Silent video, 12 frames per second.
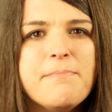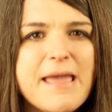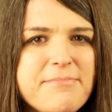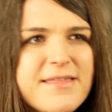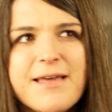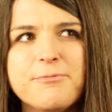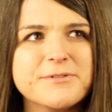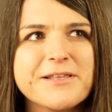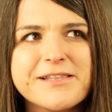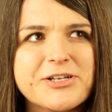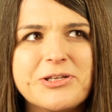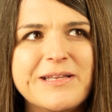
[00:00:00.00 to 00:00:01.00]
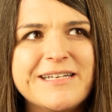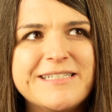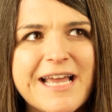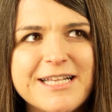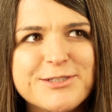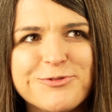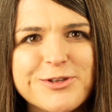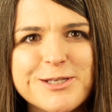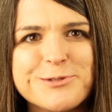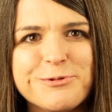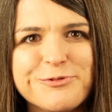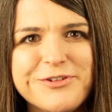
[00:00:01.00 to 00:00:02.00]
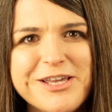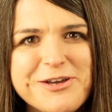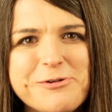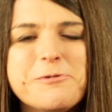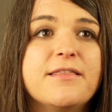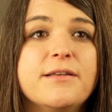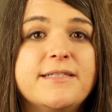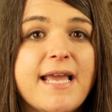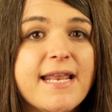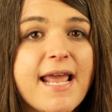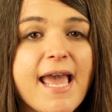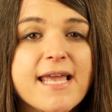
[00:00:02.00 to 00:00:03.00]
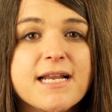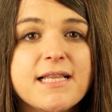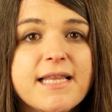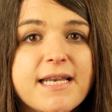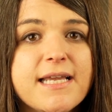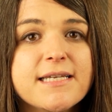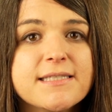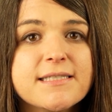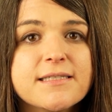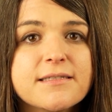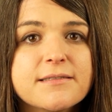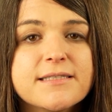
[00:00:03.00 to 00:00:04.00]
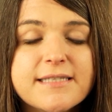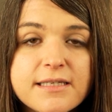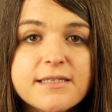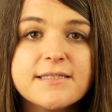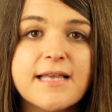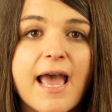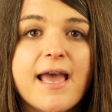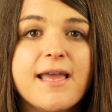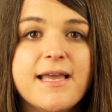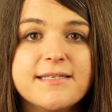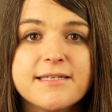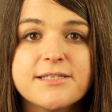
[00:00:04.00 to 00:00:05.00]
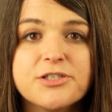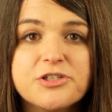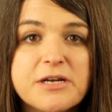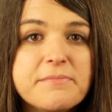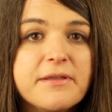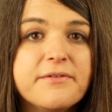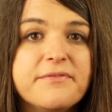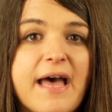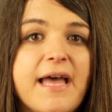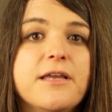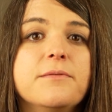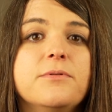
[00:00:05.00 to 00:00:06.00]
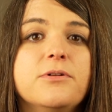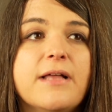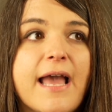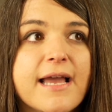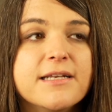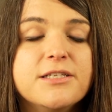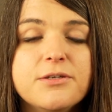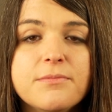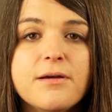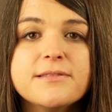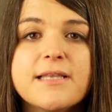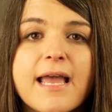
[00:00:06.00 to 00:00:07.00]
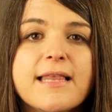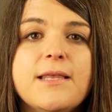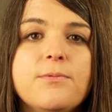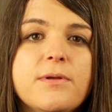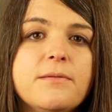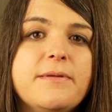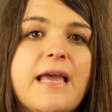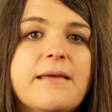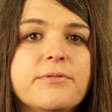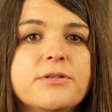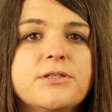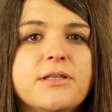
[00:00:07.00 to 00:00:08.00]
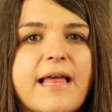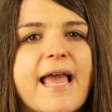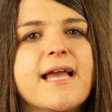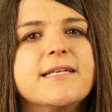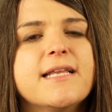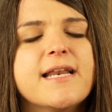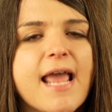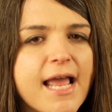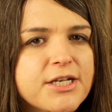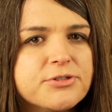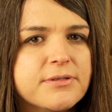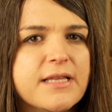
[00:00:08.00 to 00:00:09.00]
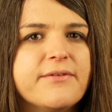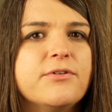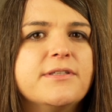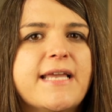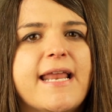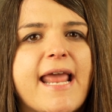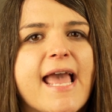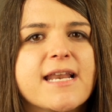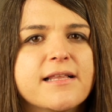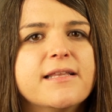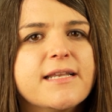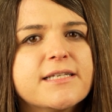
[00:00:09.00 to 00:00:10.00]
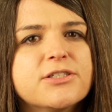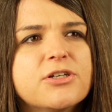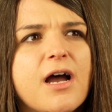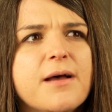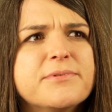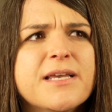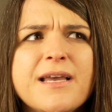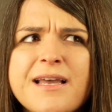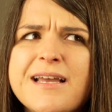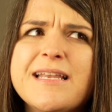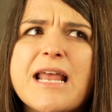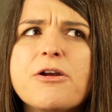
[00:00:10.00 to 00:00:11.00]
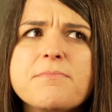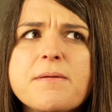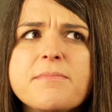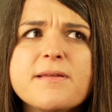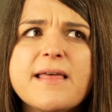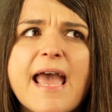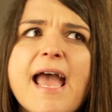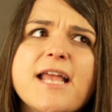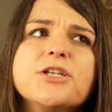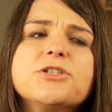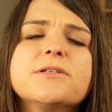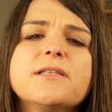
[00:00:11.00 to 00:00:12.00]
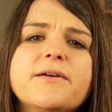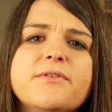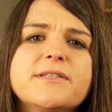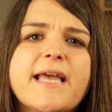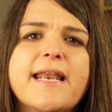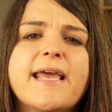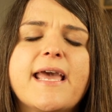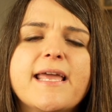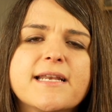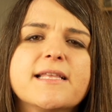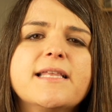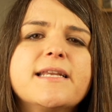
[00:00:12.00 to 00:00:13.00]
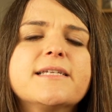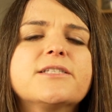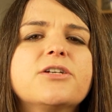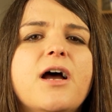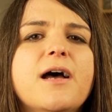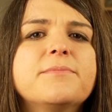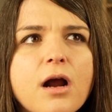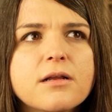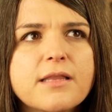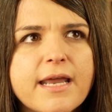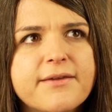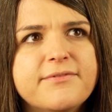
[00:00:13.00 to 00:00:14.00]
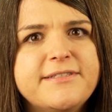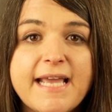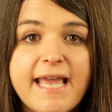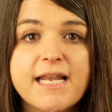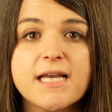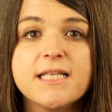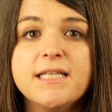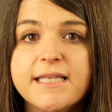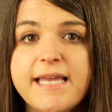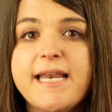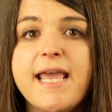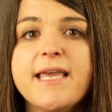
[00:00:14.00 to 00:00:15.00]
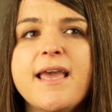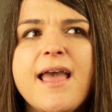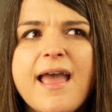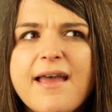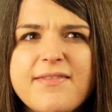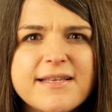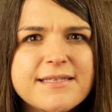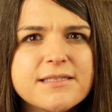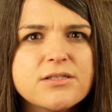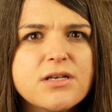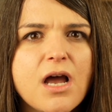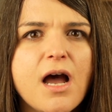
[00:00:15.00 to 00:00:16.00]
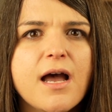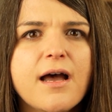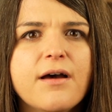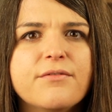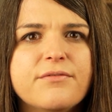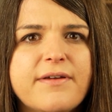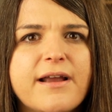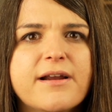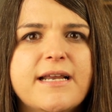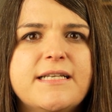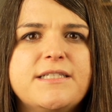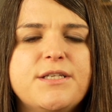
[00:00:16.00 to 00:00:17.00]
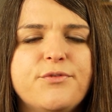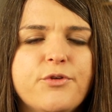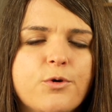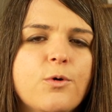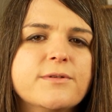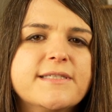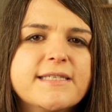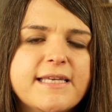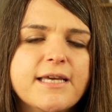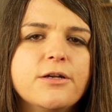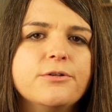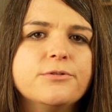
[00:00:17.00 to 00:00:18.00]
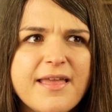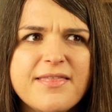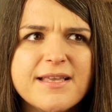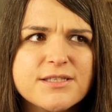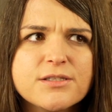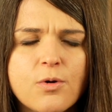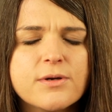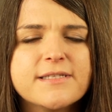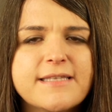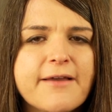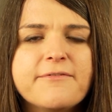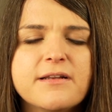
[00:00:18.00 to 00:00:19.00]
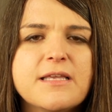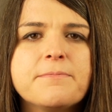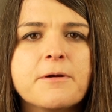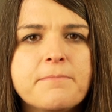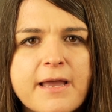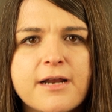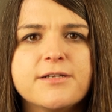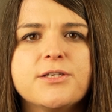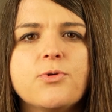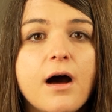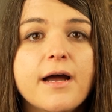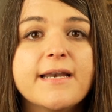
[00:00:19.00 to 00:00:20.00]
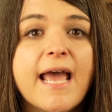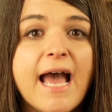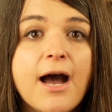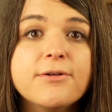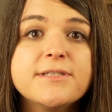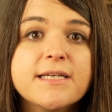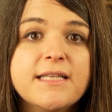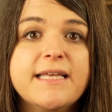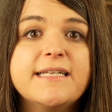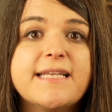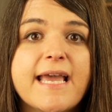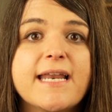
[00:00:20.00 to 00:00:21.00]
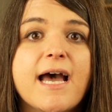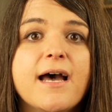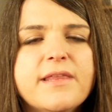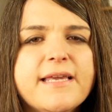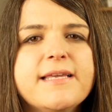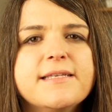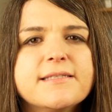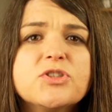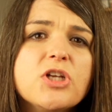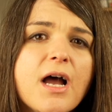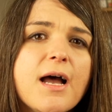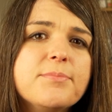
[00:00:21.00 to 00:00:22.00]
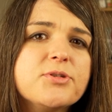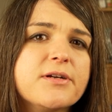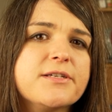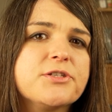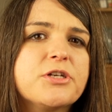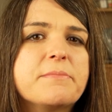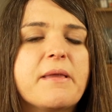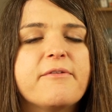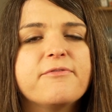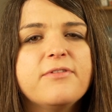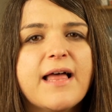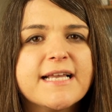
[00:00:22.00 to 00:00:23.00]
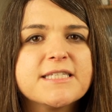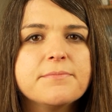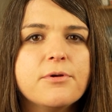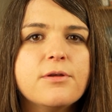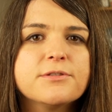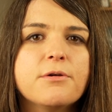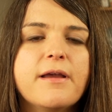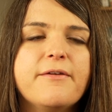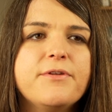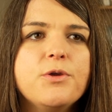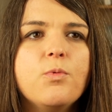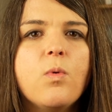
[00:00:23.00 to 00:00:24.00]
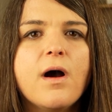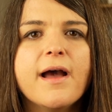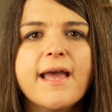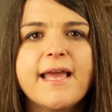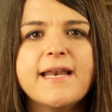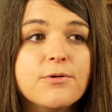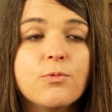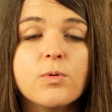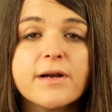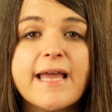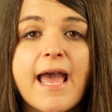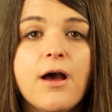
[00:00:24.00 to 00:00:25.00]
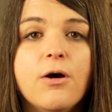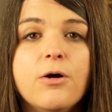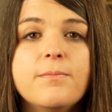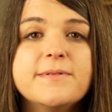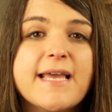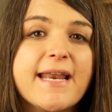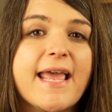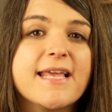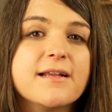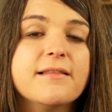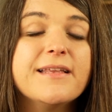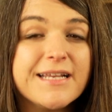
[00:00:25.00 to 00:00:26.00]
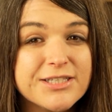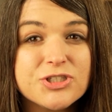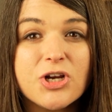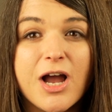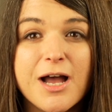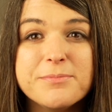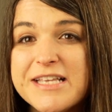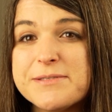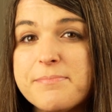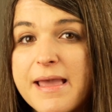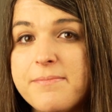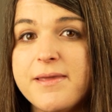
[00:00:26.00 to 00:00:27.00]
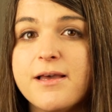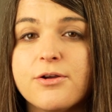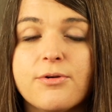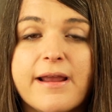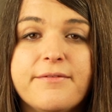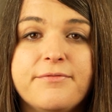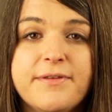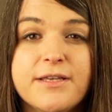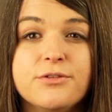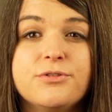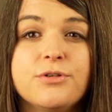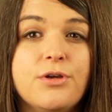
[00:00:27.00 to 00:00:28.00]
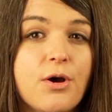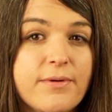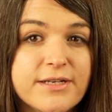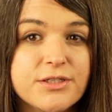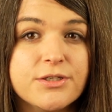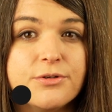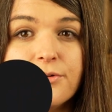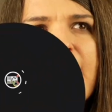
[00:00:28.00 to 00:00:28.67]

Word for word: Maybe that was a little intense for this review. The data analytics skill set is extremely valuable and you most likely will be able to land an entry-level data analytics jobs. Now remember that entry-level data analytics jobs are a lot of data cleaning and this is not a very difficult skill and this course definitely prepares you on how to clean data. These jobs are extremely flexible, so if you want a work-at-home data analytics job, this may be a great field to go into.